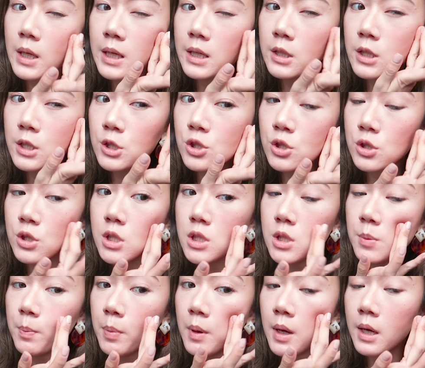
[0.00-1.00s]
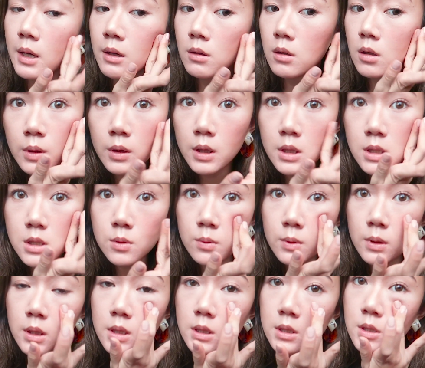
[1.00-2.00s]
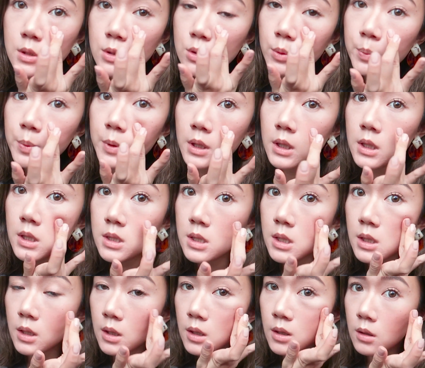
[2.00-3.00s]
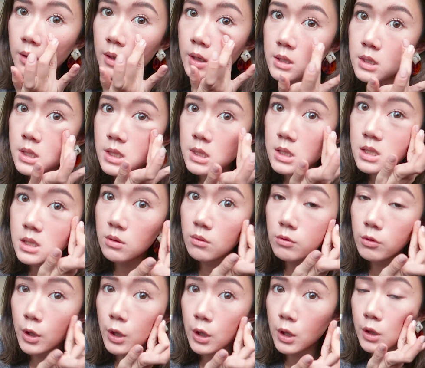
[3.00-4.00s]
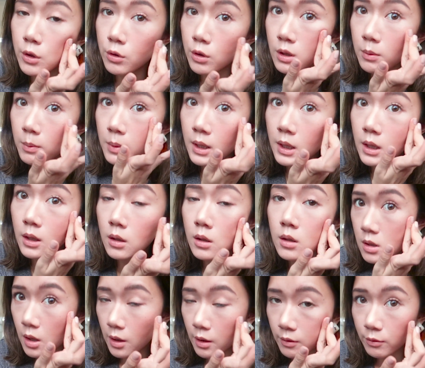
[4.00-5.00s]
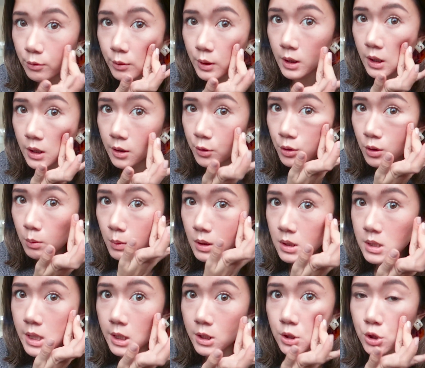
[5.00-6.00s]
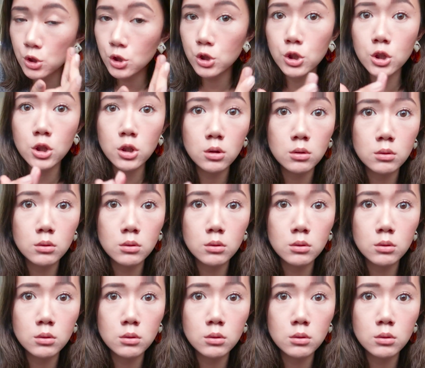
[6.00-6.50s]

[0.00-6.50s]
that initial spot. But this one is super easy because it's very creamy. It's got a really creamy texture.